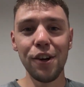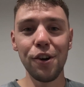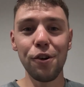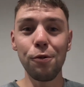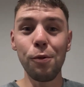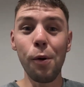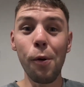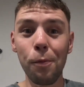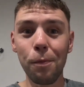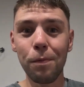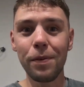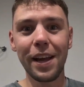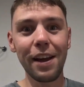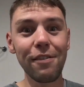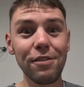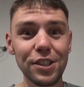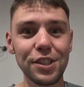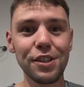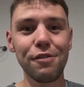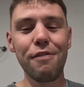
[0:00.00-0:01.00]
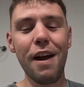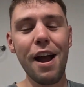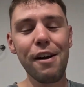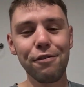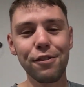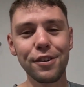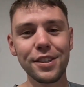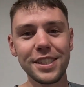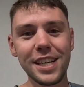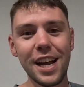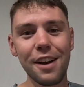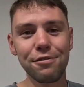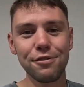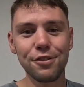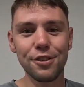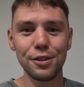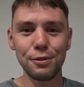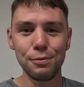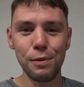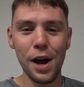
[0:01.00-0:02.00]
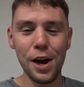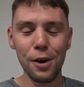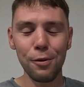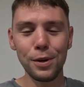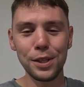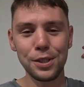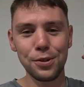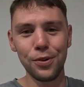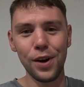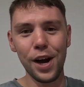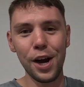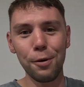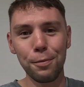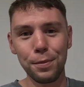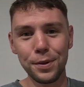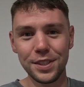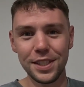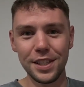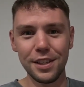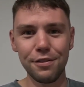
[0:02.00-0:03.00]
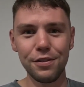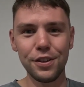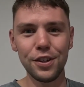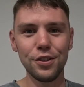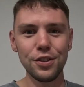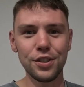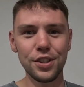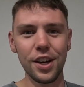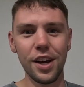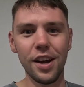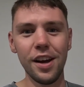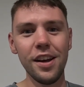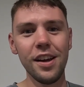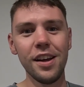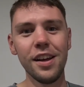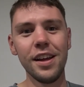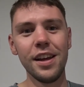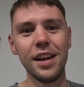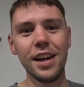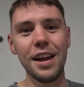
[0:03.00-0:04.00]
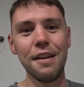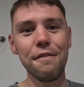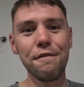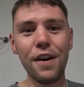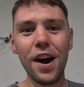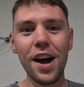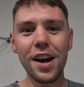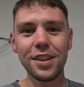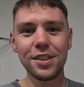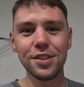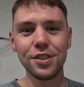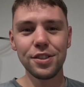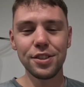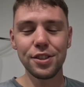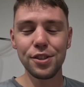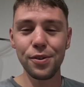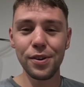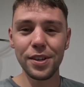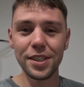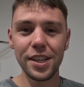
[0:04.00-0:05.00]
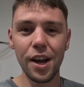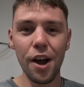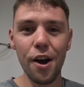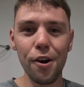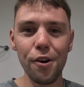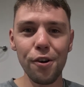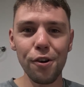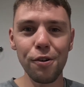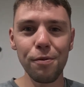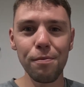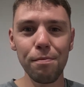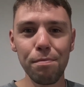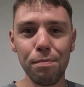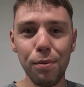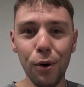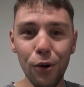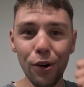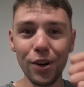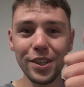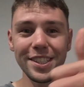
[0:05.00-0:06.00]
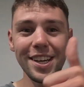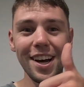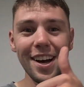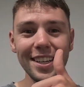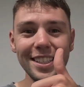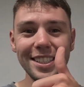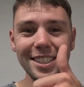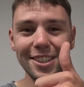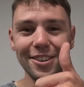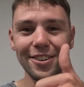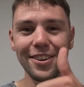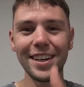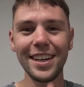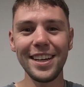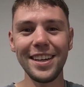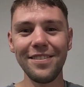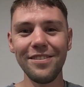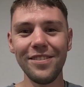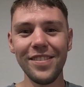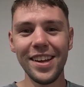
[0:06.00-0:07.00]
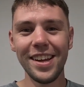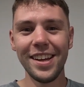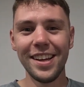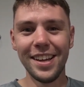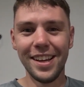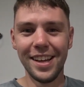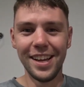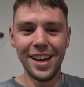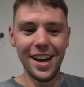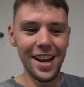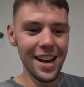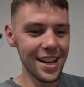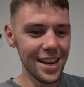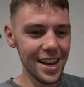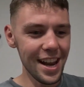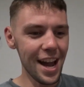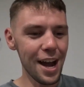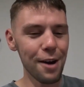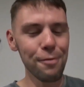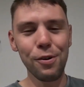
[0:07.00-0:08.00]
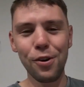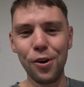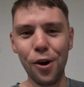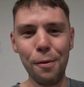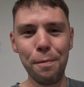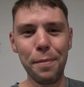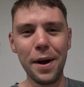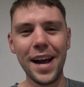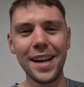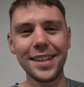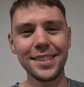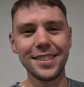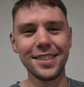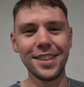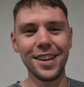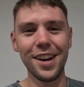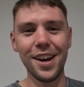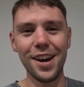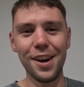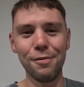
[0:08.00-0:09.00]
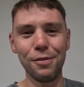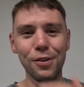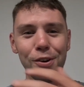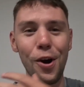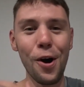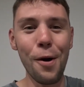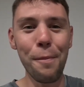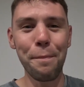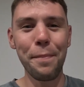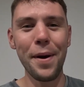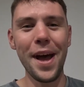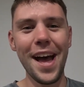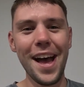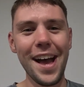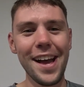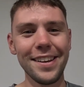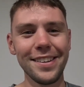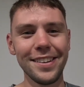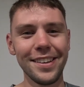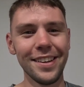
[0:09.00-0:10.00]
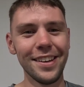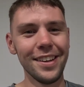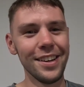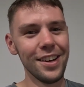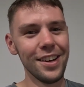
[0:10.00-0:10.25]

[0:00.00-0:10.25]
who will give us a reference after as well, which will help us in the future, invited us to his home, bought us ice cream, and now we've got pasta, we've got a bed.